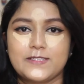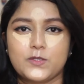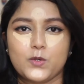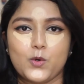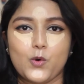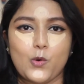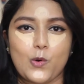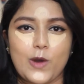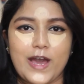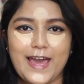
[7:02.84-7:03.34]
So
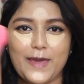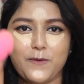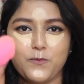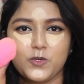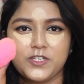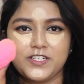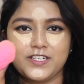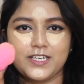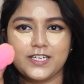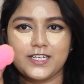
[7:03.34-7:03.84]
I
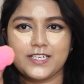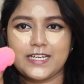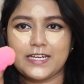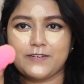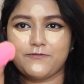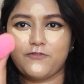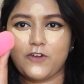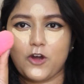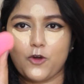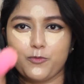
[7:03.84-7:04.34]
went ahead
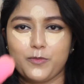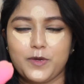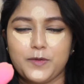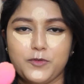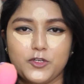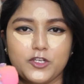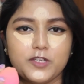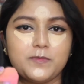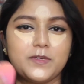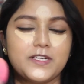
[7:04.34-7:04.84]
and found my
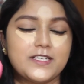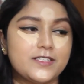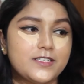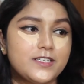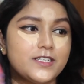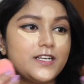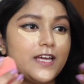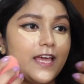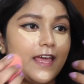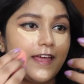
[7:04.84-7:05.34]
beauty
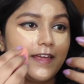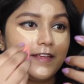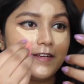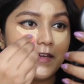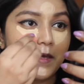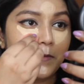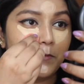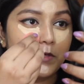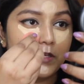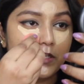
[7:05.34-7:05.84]
blender
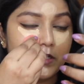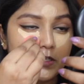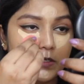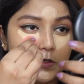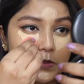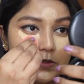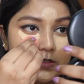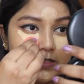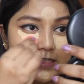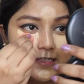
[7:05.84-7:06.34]
and I'm going to
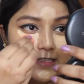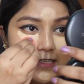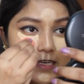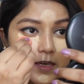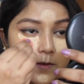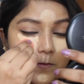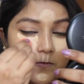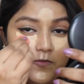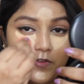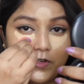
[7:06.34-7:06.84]
use the
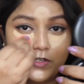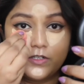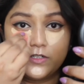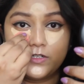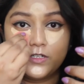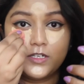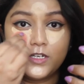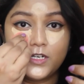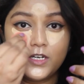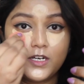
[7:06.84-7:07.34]
same
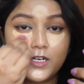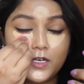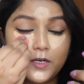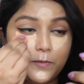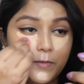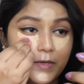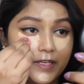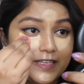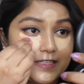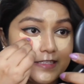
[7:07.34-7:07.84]
for
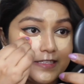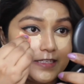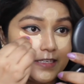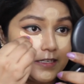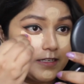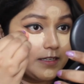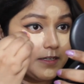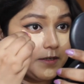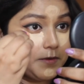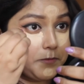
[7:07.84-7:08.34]
my
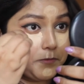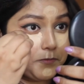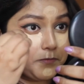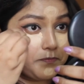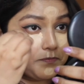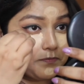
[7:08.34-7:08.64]
concealer.